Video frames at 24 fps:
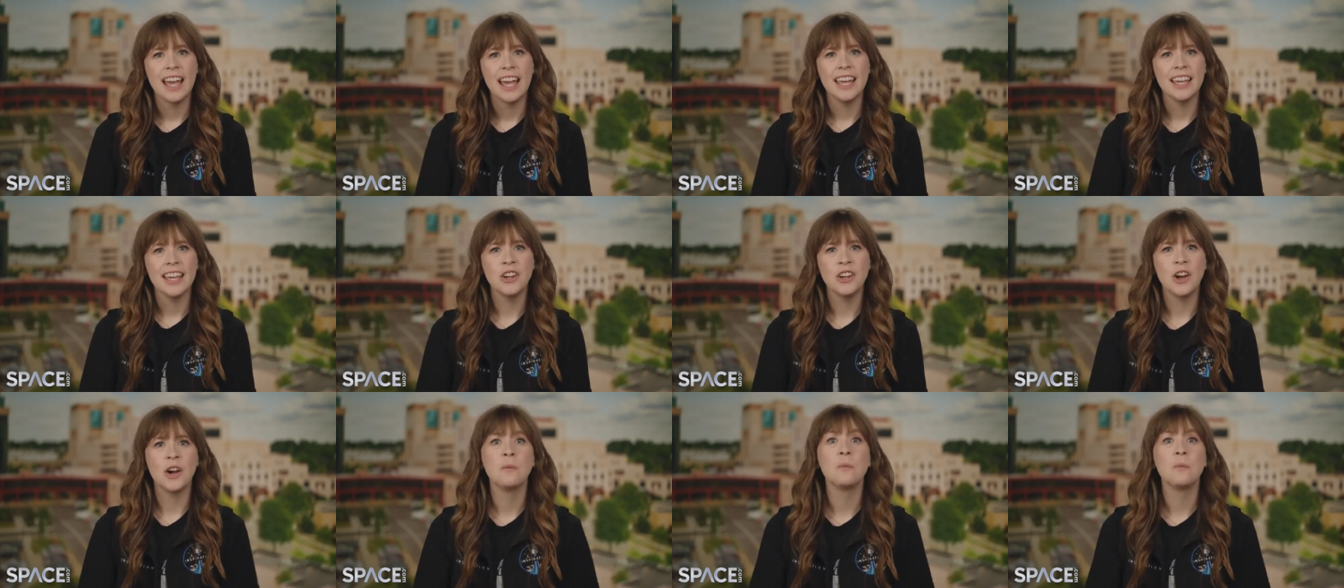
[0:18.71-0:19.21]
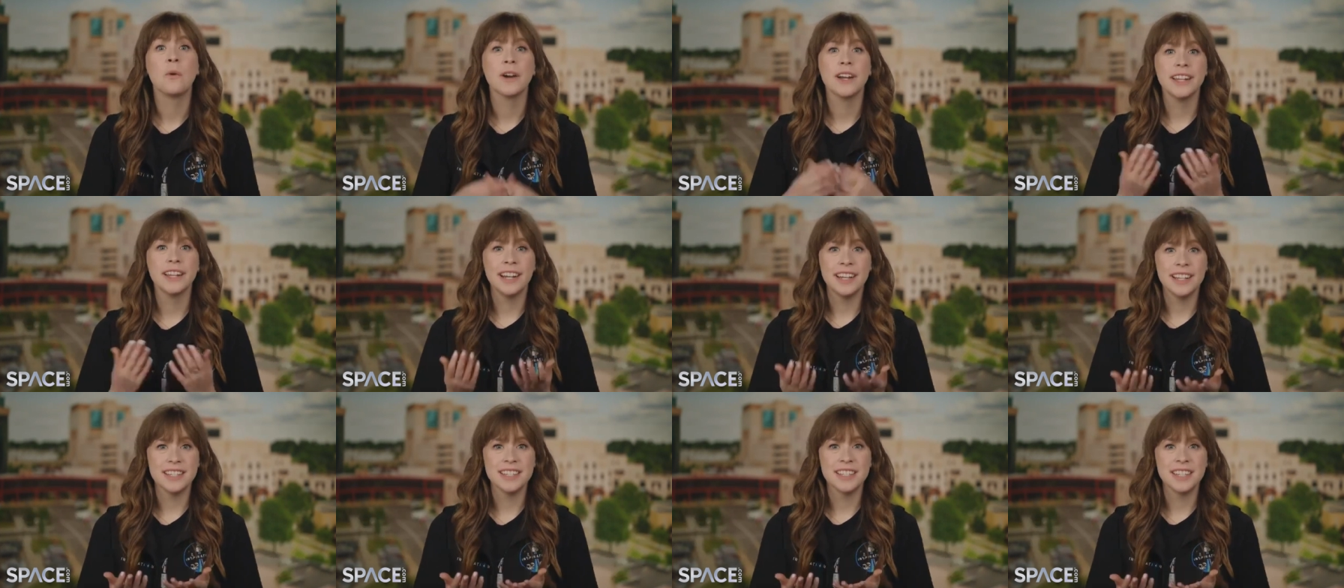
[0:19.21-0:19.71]
You know, I'm
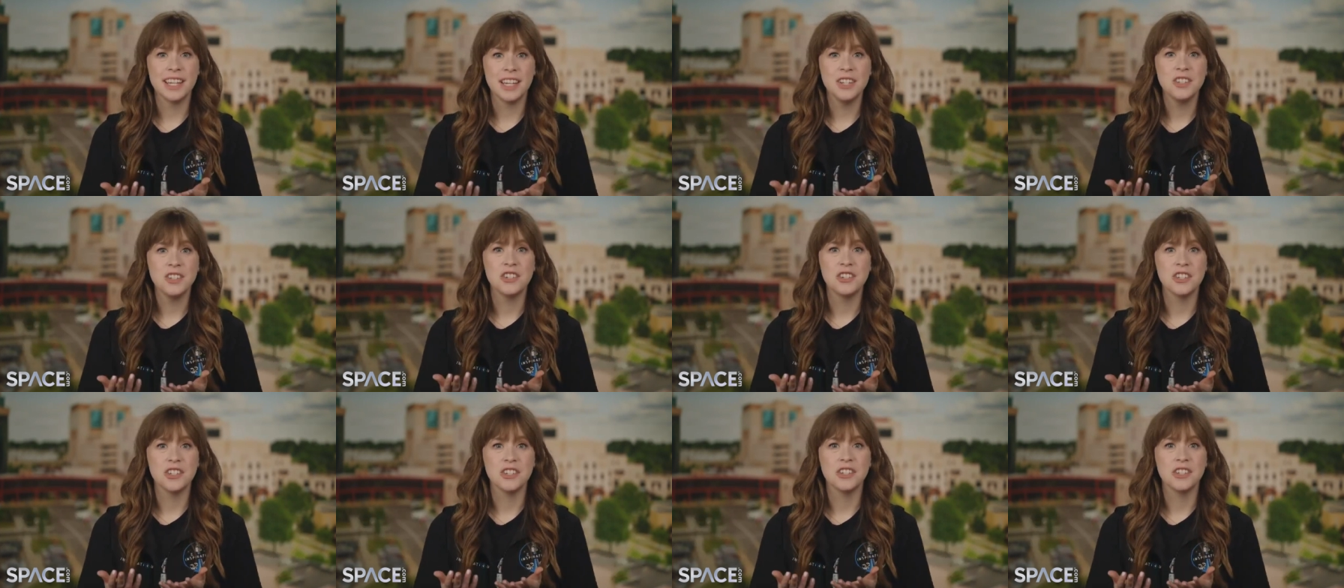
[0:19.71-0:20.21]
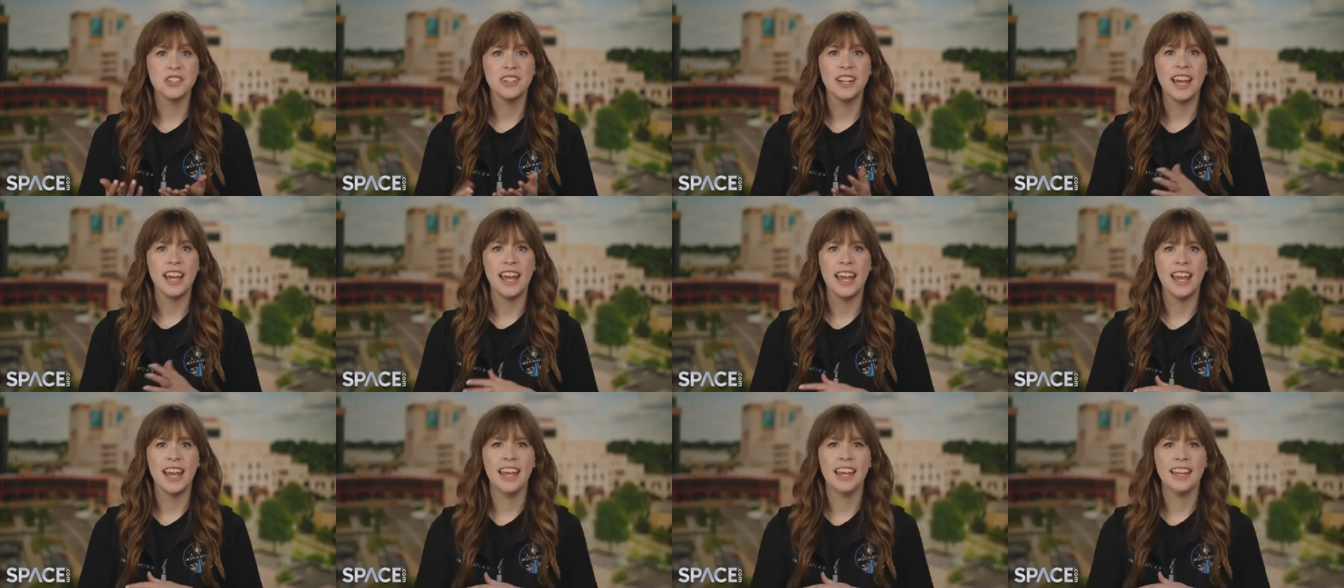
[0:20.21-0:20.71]
working at Saint Jude,
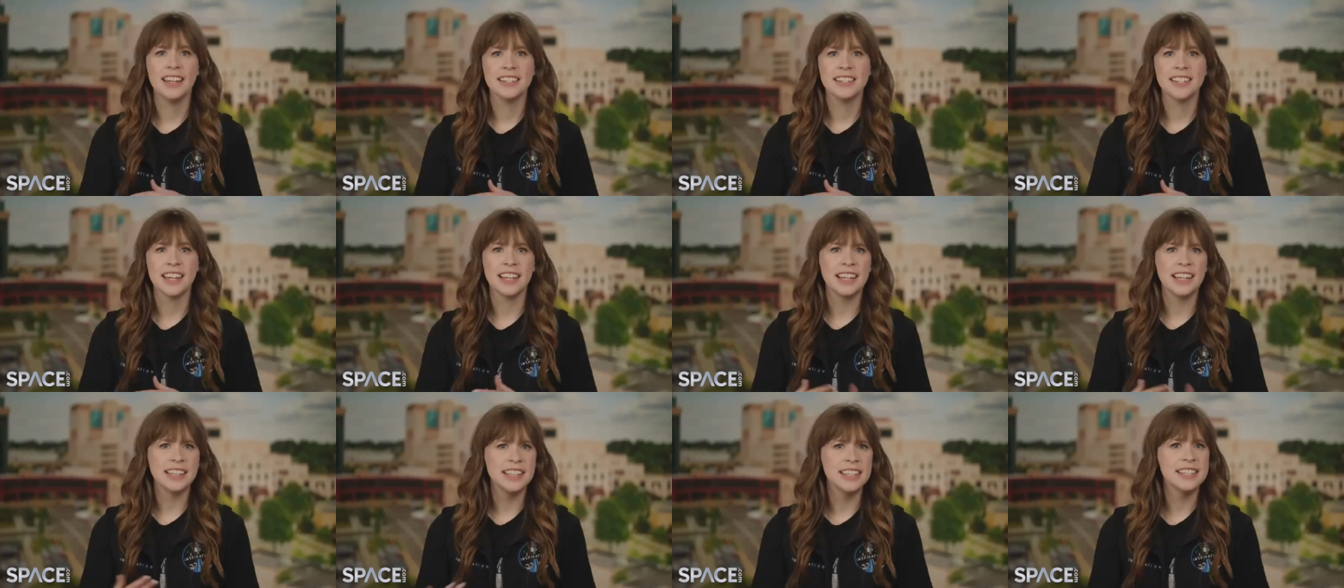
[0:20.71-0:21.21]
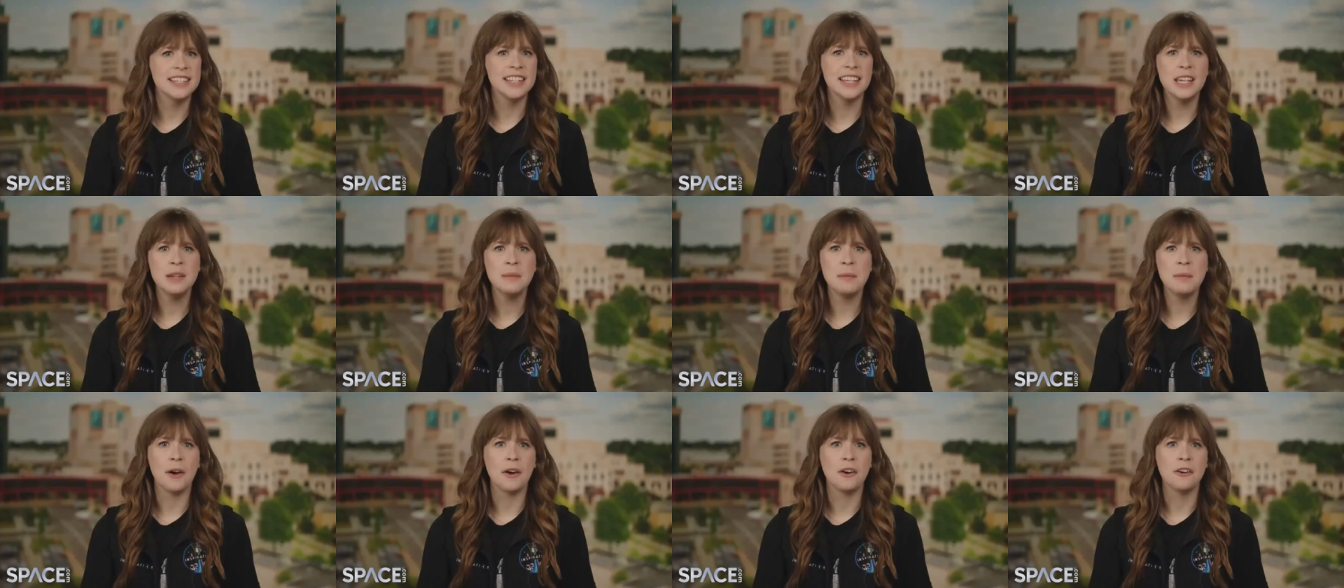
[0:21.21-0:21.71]
and I got this
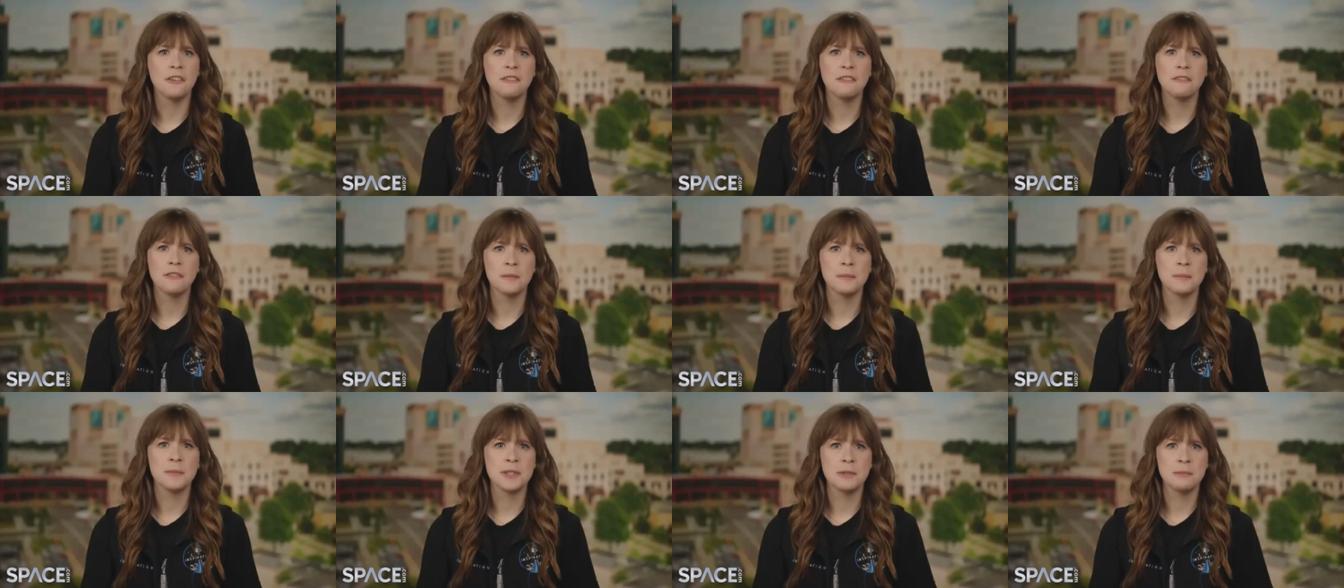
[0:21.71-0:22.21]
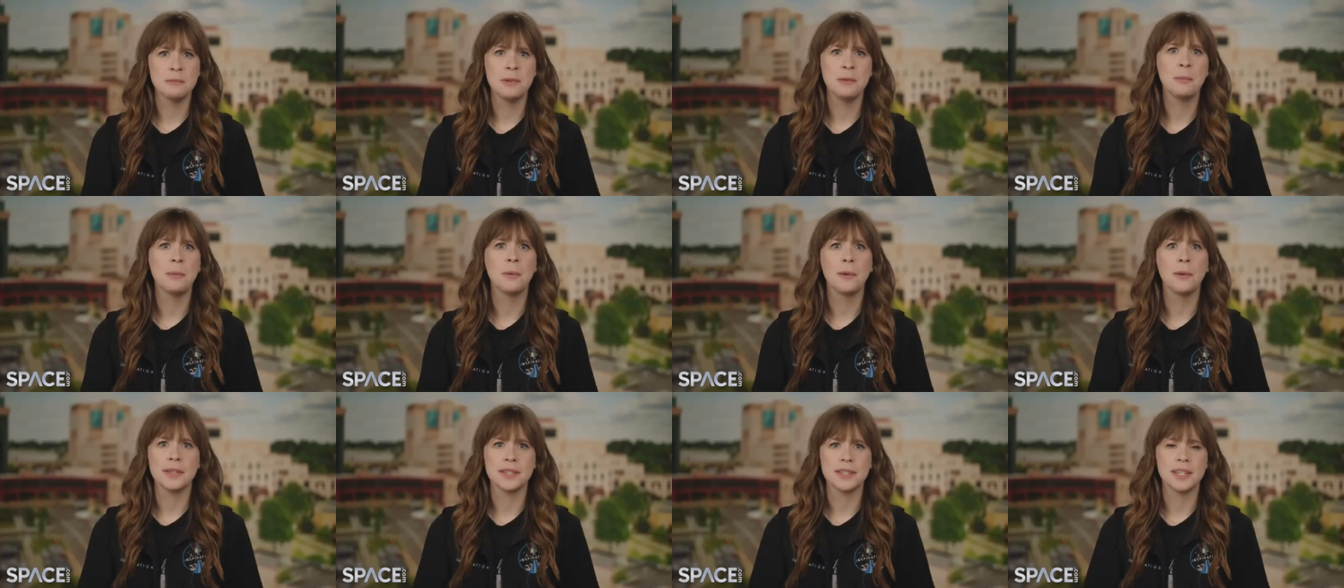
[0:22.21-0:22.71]
email from some
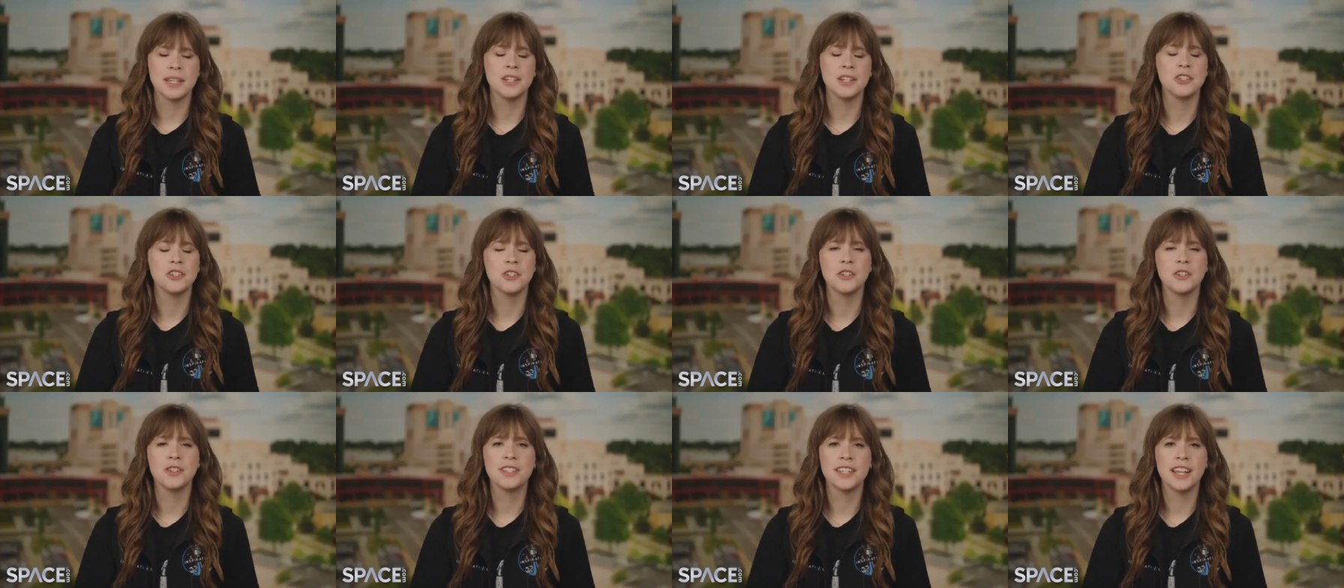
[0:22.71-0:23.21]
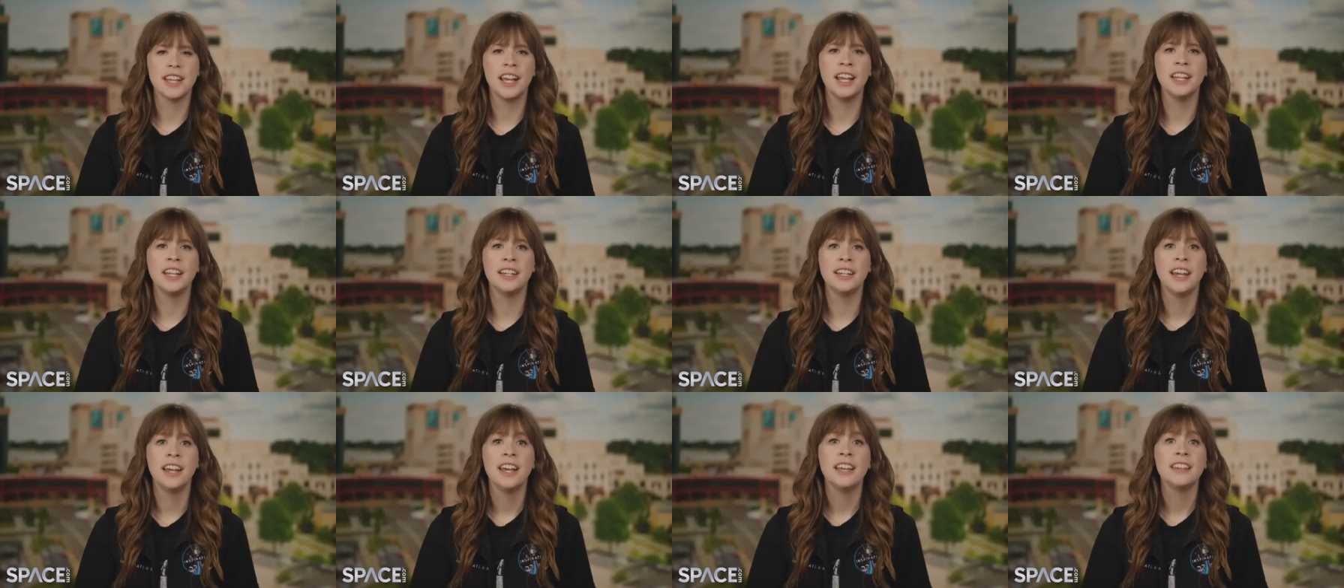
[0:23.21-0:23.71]
people at Saint Jude
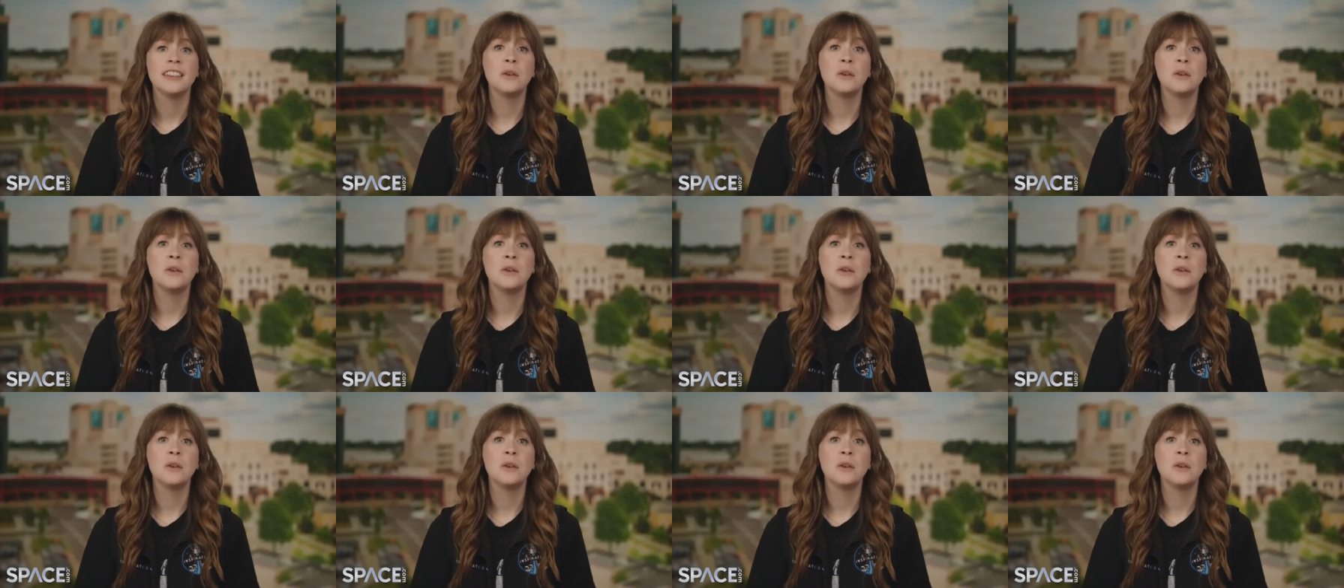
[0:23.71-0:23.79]
saying